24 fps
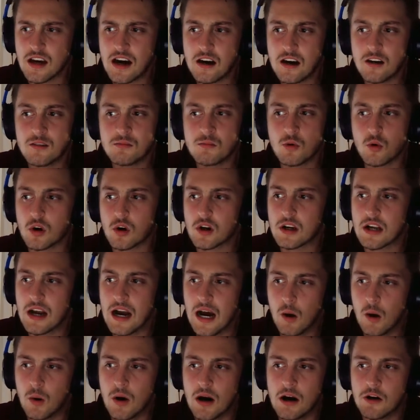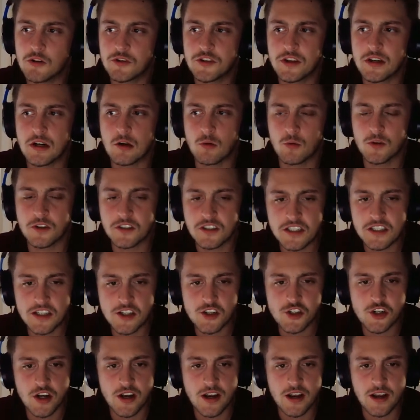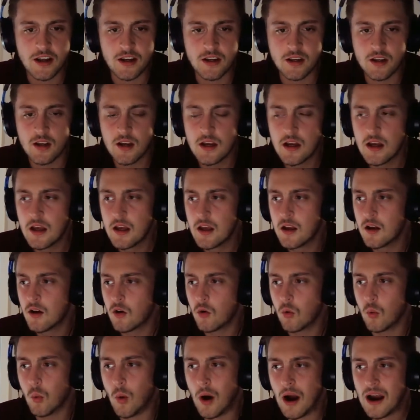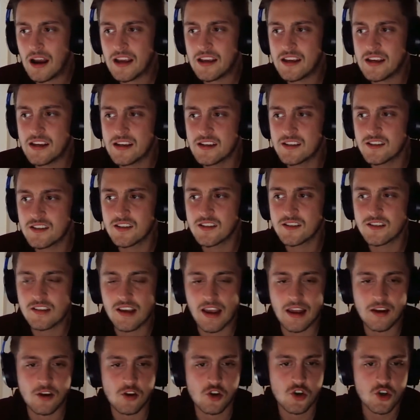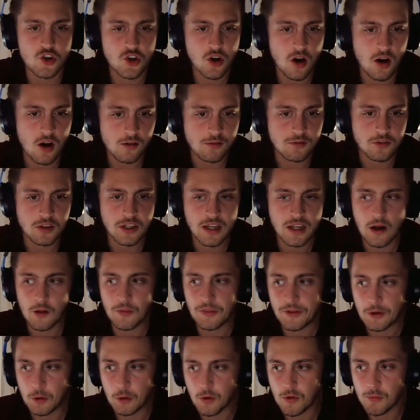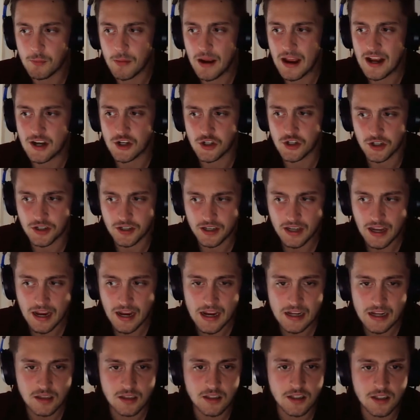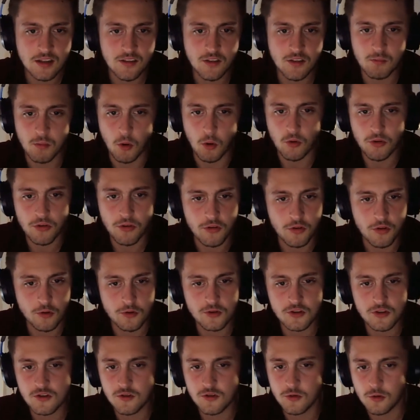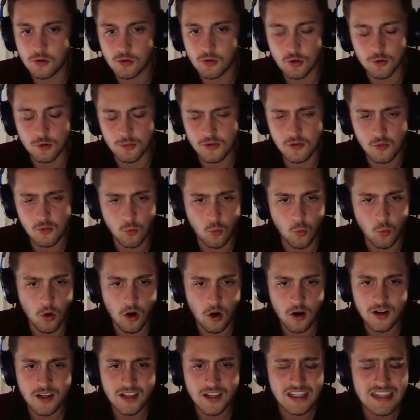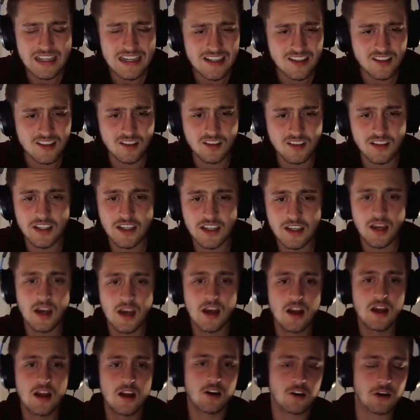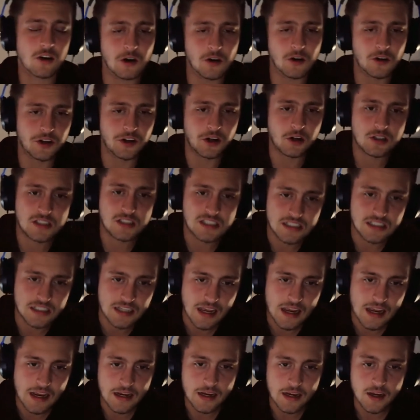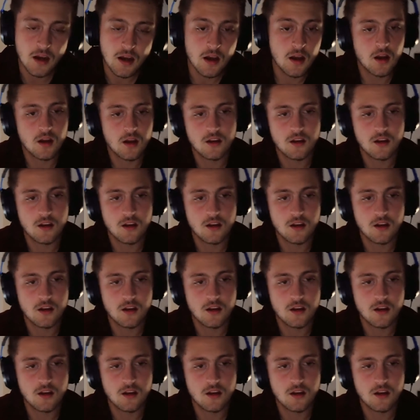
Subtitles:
Colin Morikawa out there with DJ? Why isn't Xander Schauffele out there with Patrick Cantley? Both of those two groups won easily earlier today.